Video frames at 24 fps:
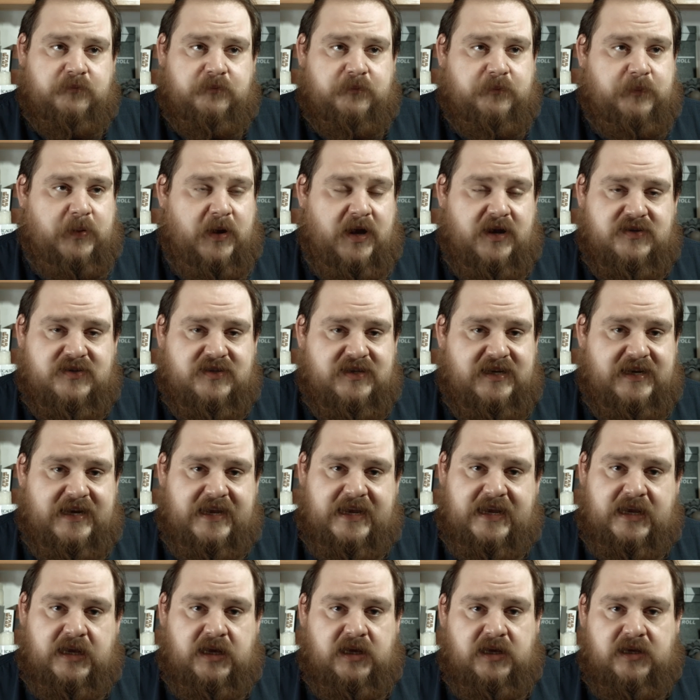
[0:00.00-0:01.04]

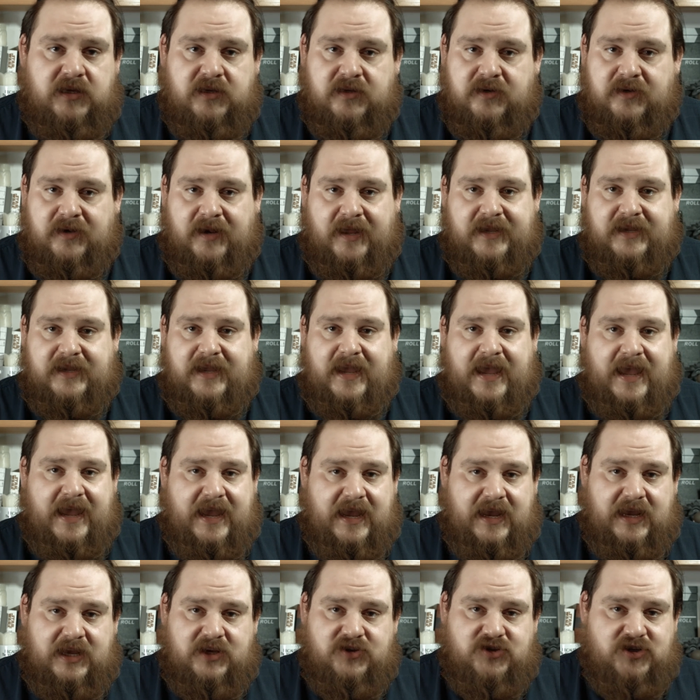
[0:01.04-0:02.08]
Personally, like
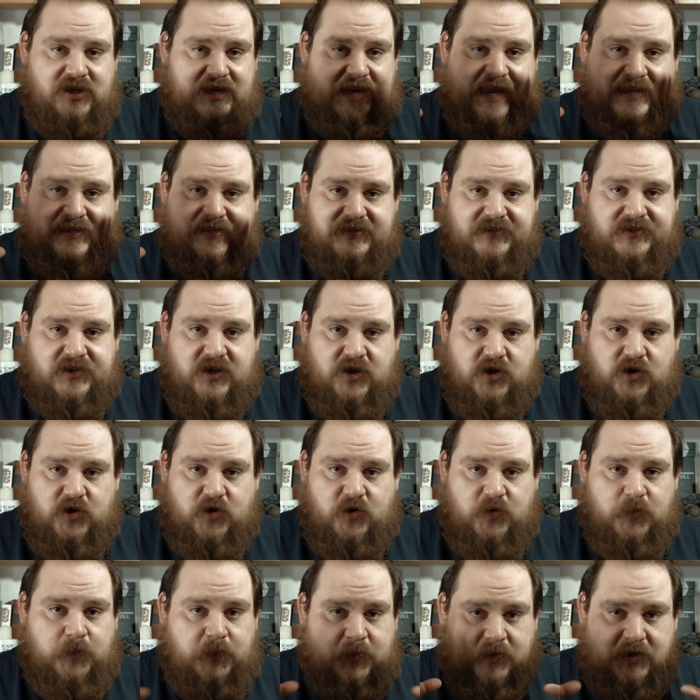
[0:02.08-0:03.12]
a gelatinous
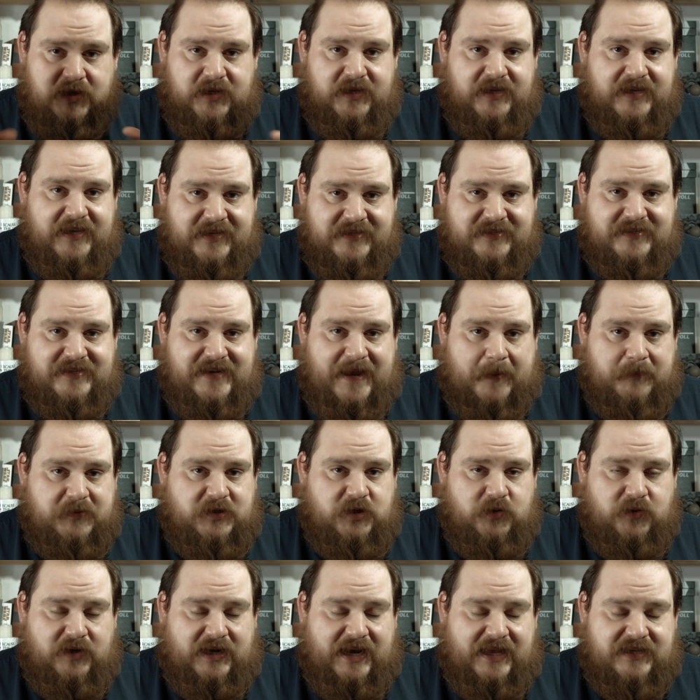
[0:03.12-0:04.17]
cube is an
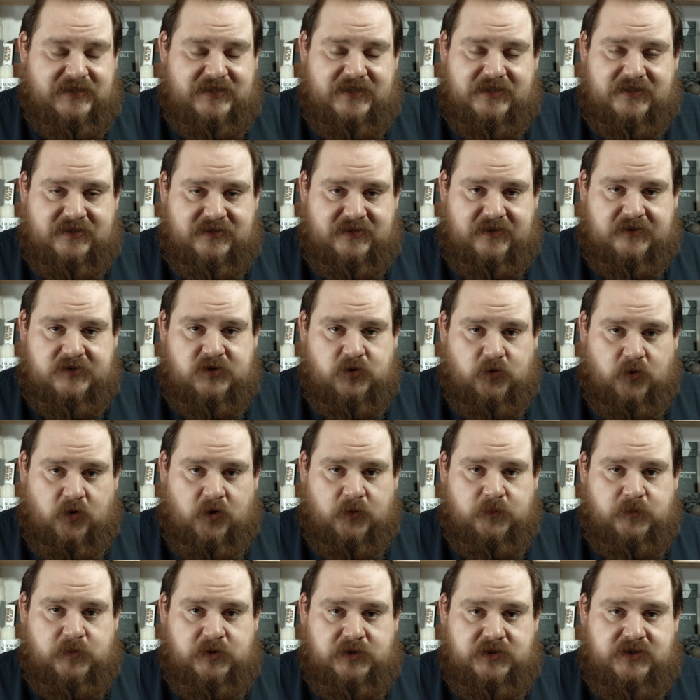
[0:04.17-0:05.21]
absolute classic since I saw
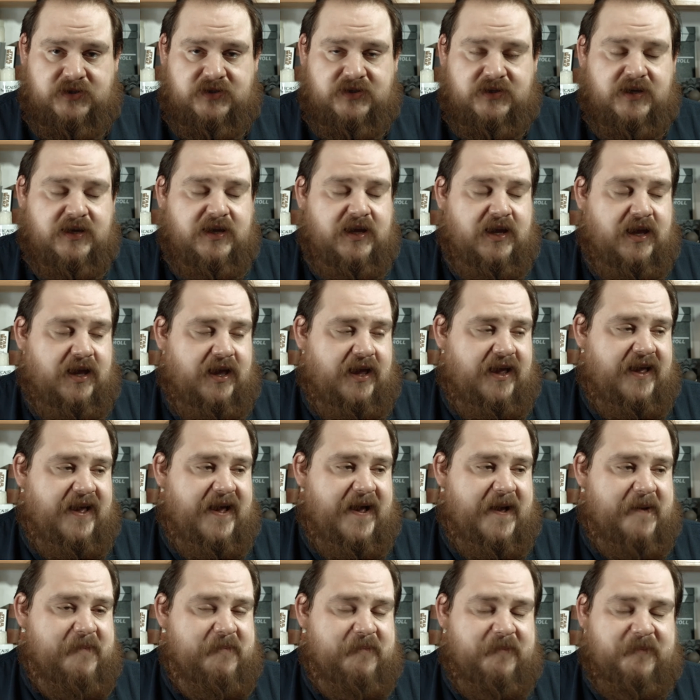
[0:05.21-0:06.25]
Onwards.
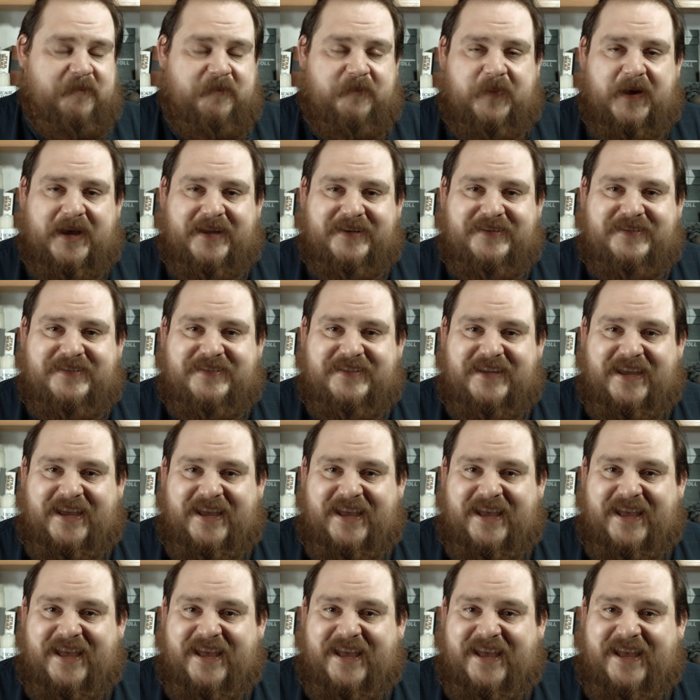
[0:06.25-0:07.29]
But
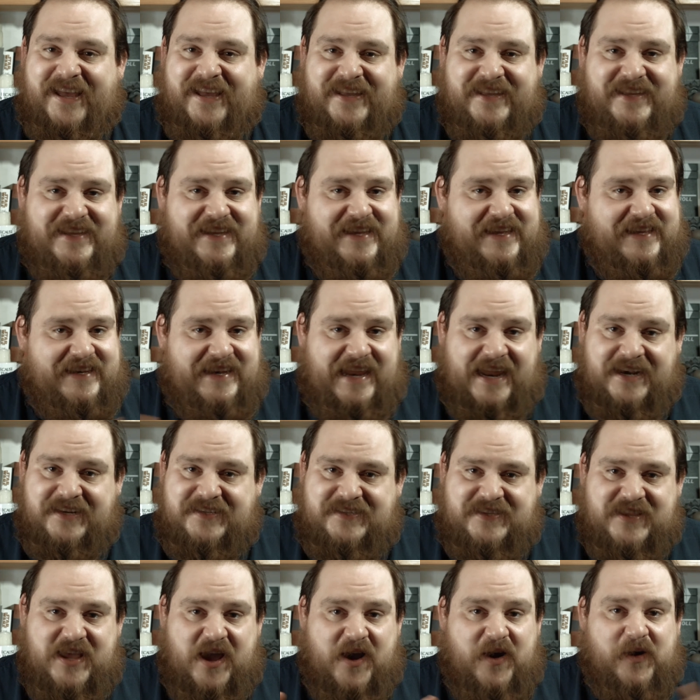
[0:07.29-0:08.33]
let
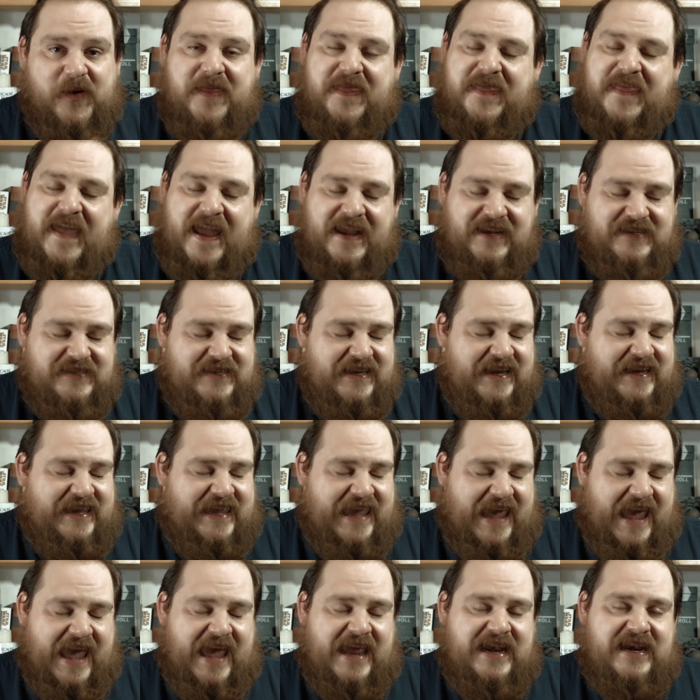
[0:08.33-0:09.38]
us know. Thanks
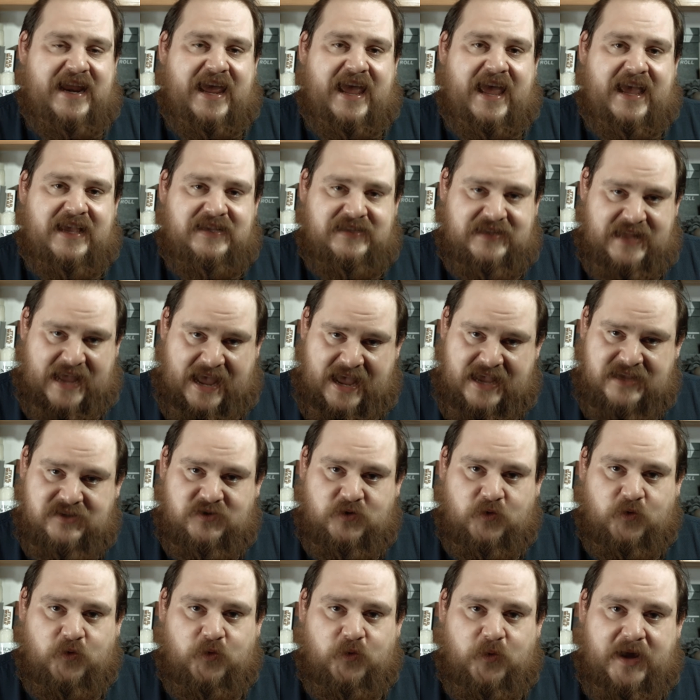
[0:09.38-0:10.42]
again. As
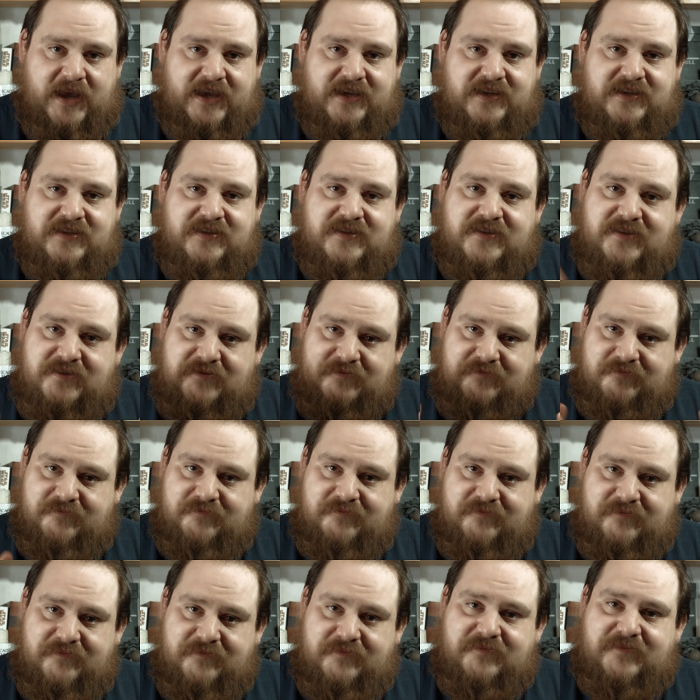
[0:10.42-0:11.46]
always,
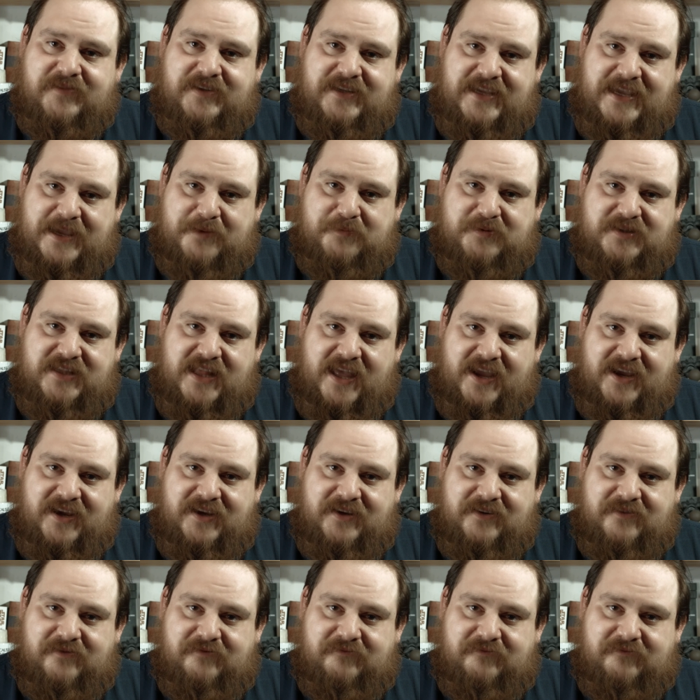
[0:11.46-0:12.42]
keep slaying.